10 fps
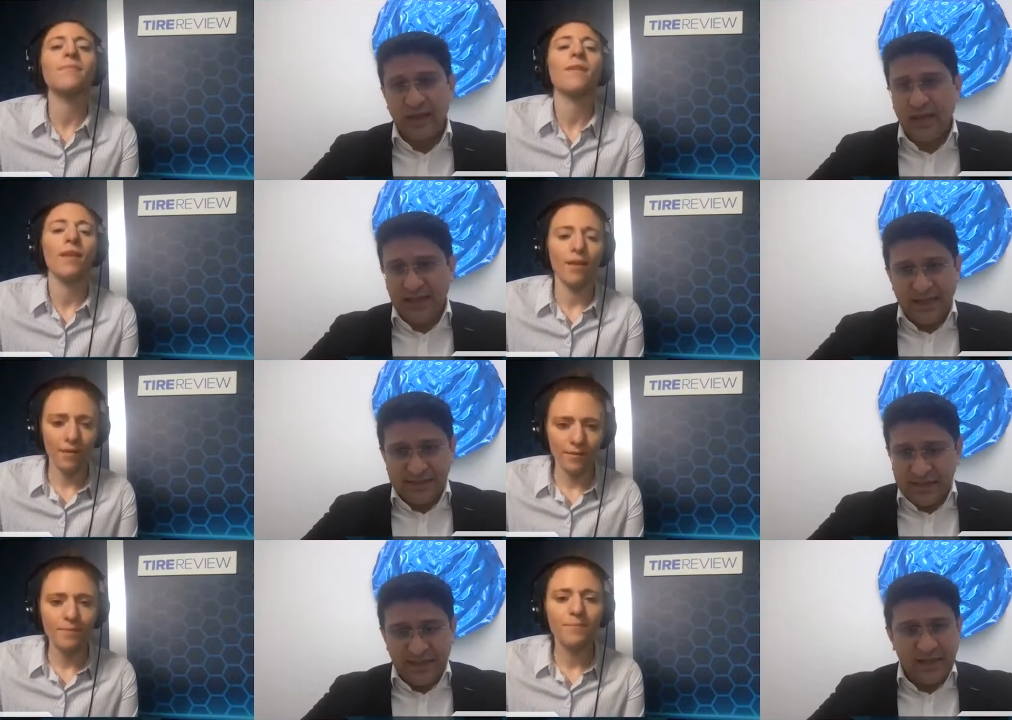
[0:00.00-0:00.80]
Speaker 1: And
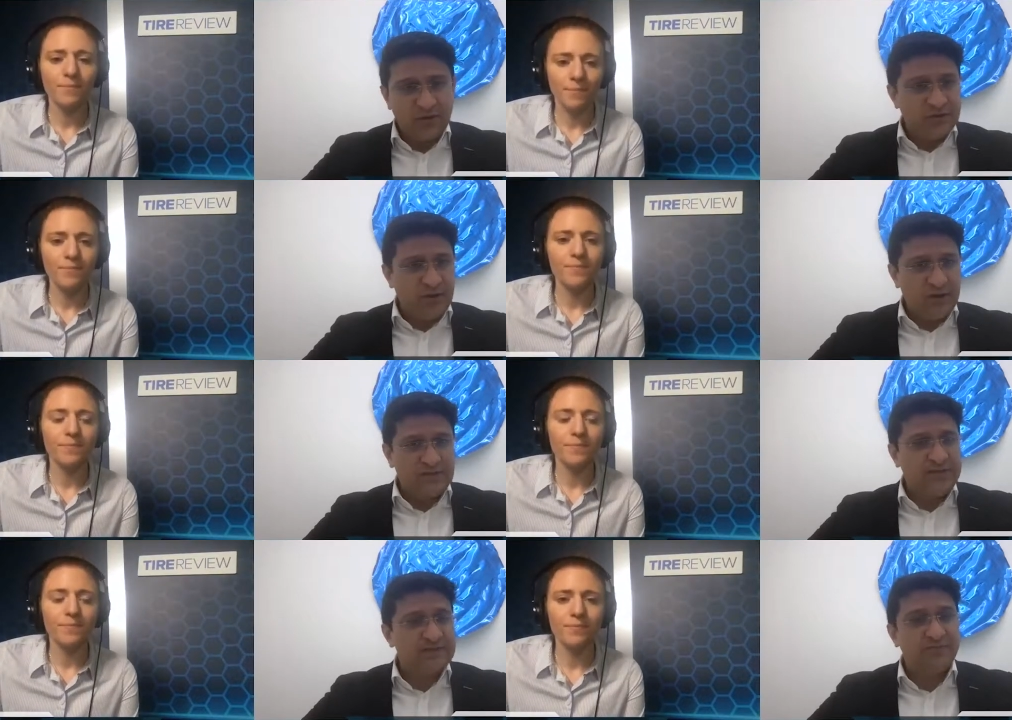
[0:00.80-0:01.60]
that's an announced
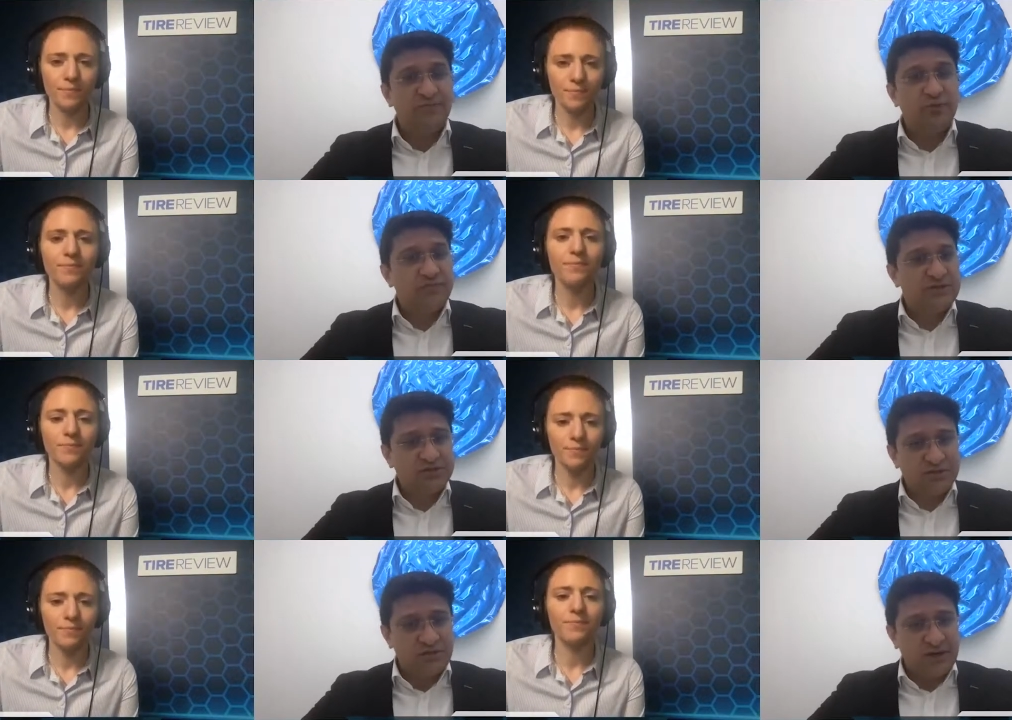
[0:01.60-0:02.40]
policy. It's a promise
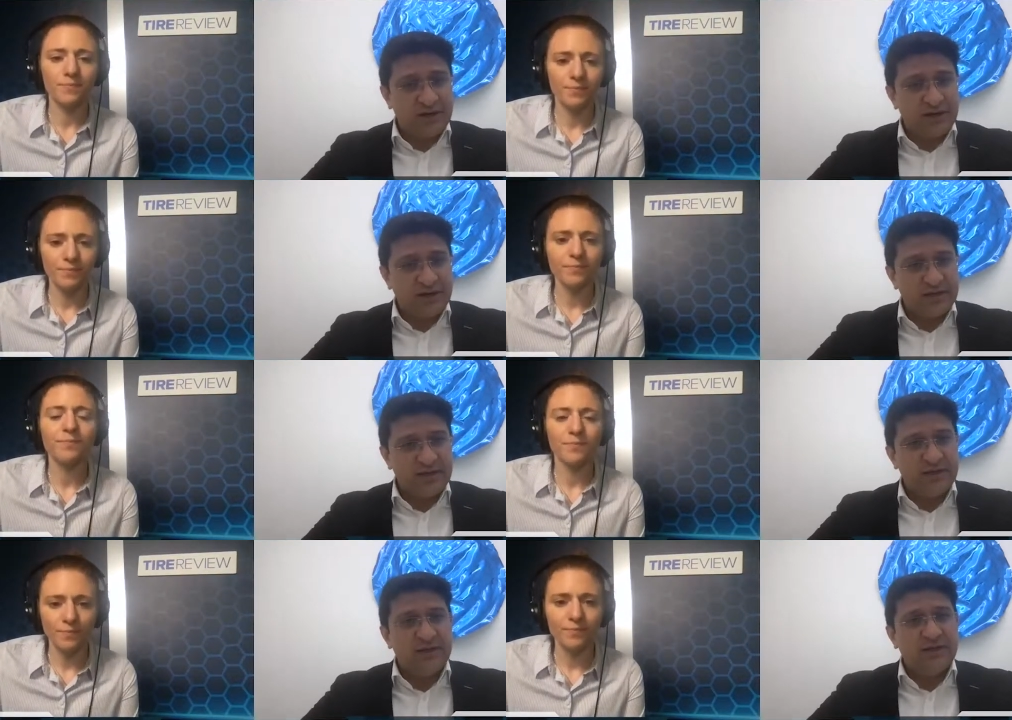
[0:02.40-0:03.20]
to the market.
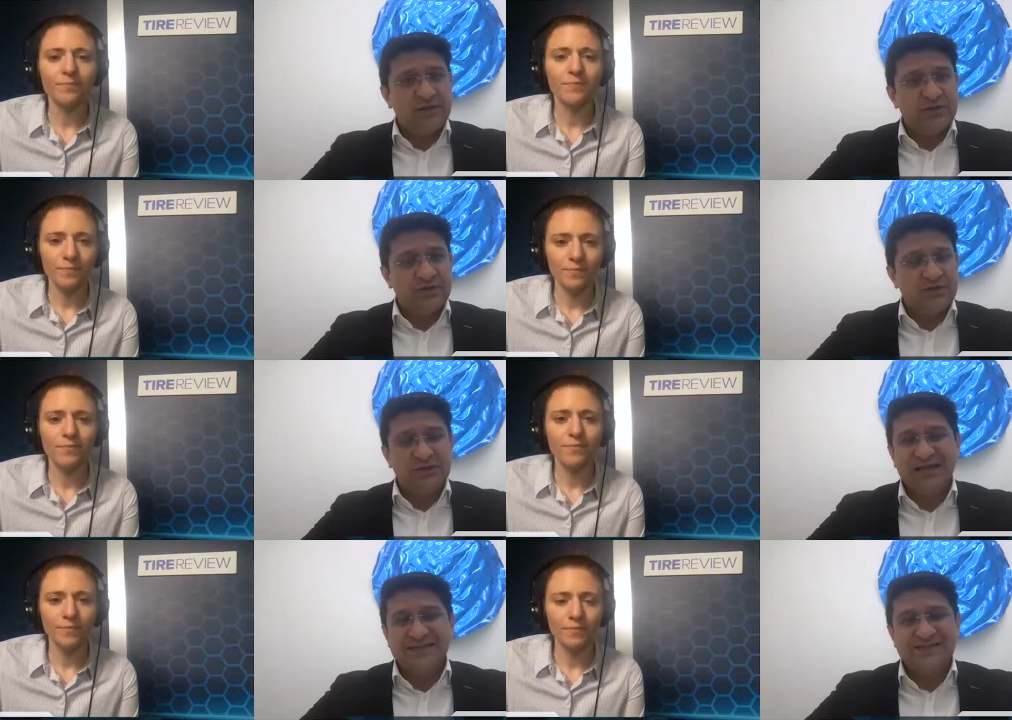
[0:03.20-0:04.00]
So
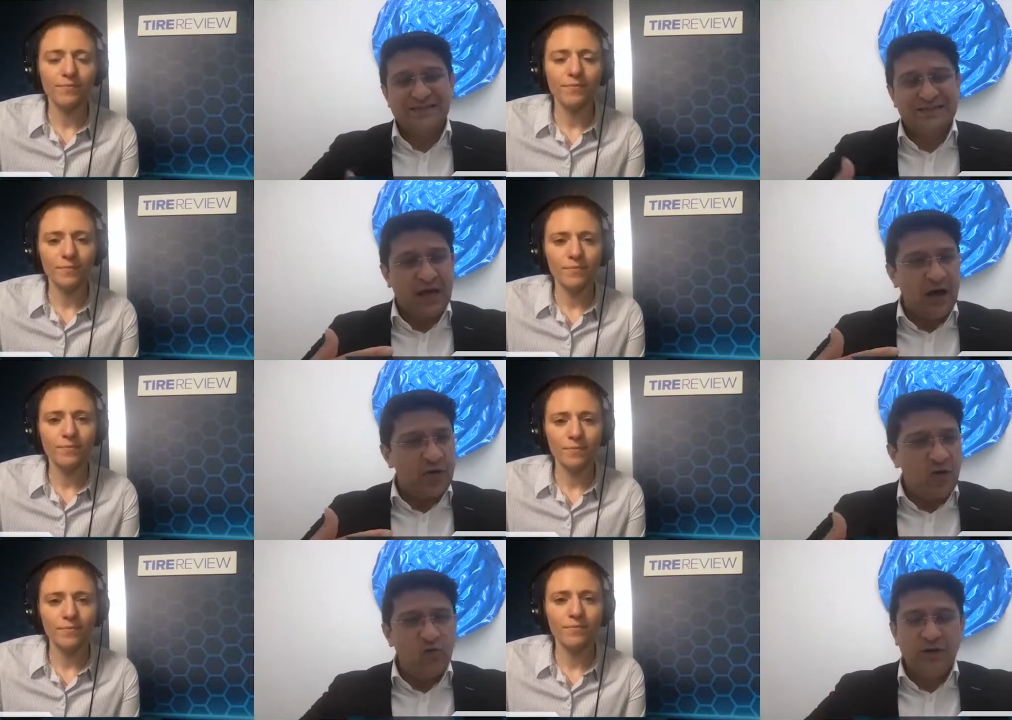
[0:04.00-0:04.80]
that's
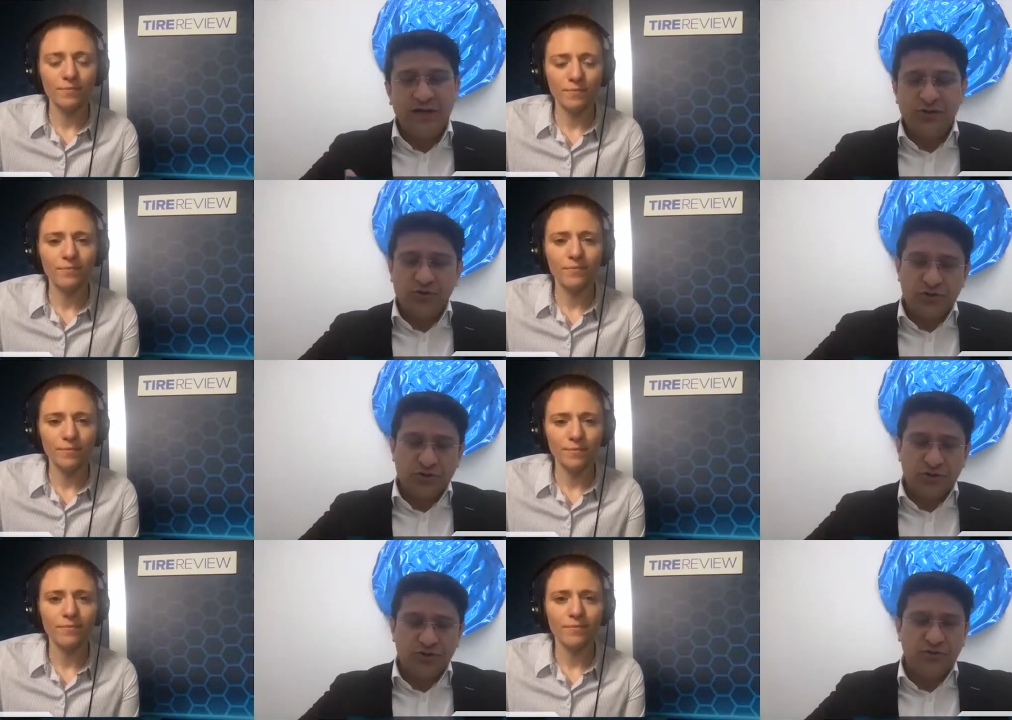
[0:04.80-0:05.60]
our only route
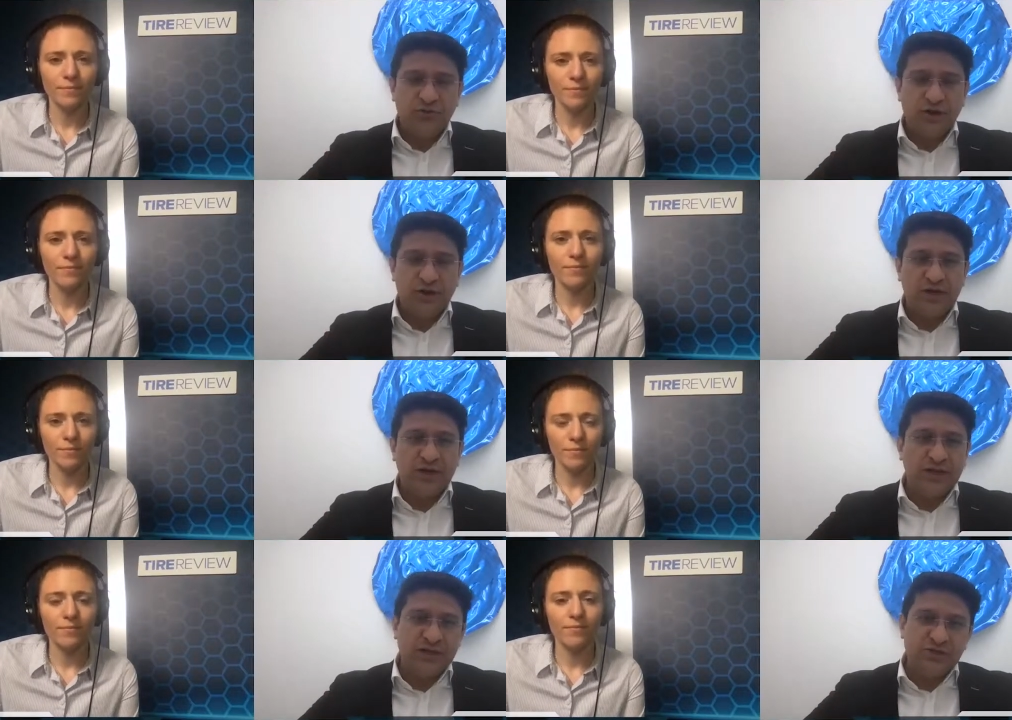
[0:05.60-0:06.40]
to the
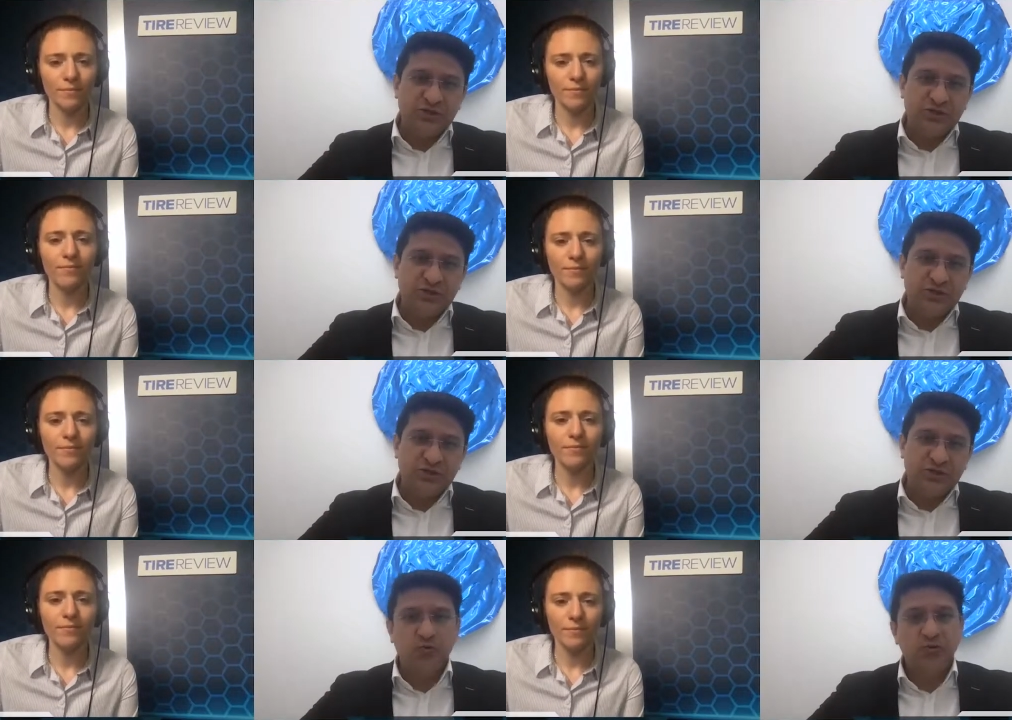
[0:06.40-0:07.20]
market is
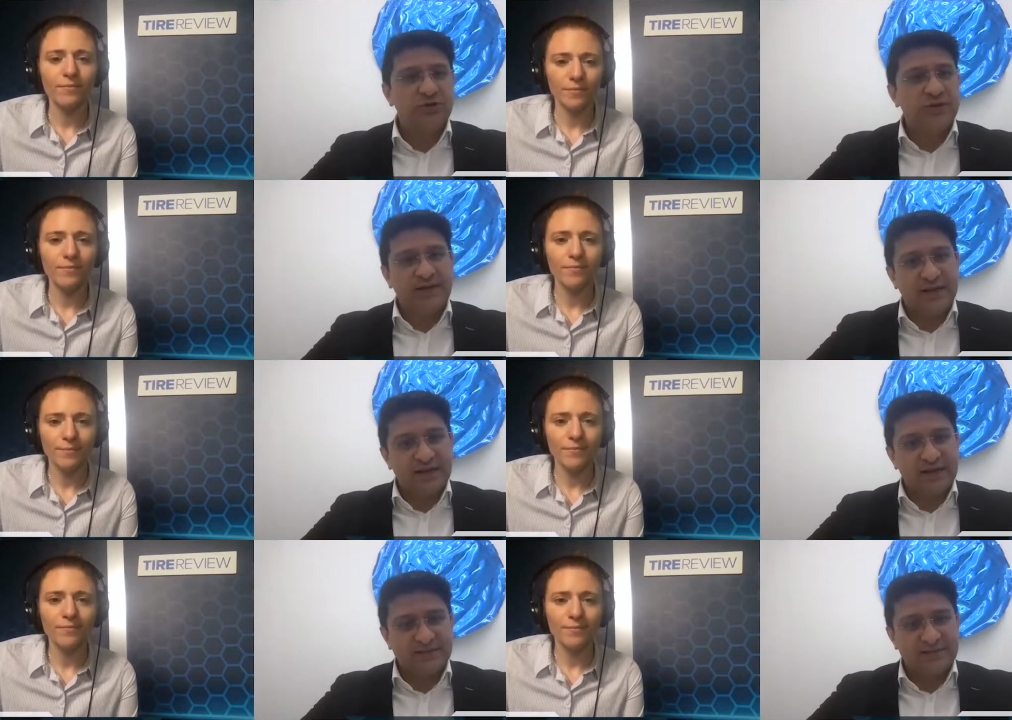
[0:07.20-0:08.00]
through
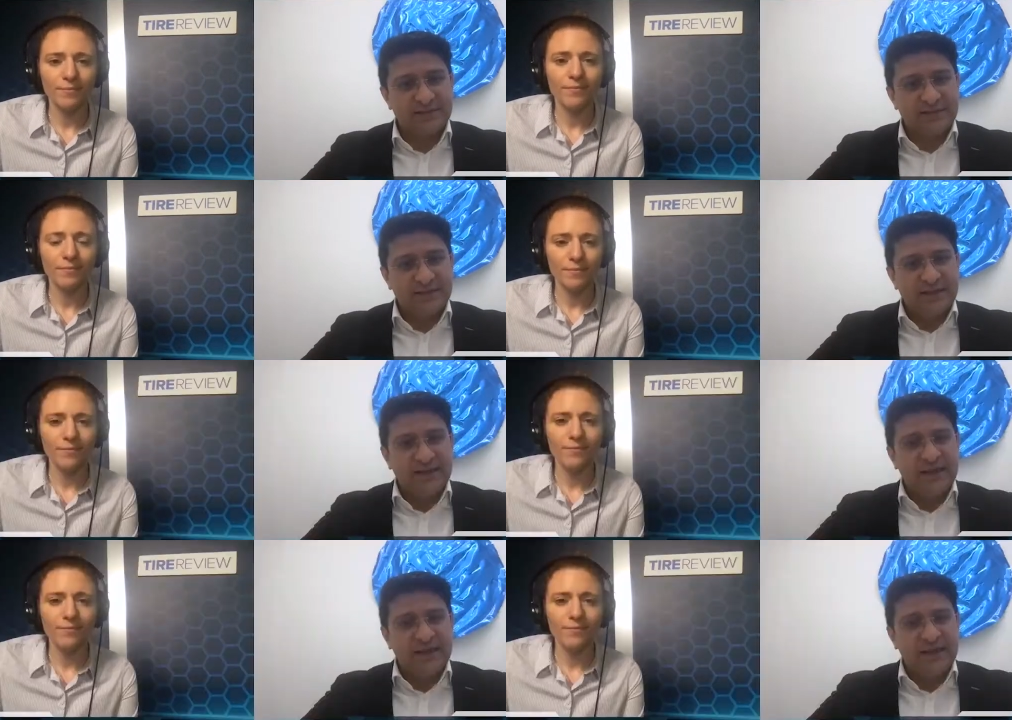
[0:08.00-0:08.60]
the retailers.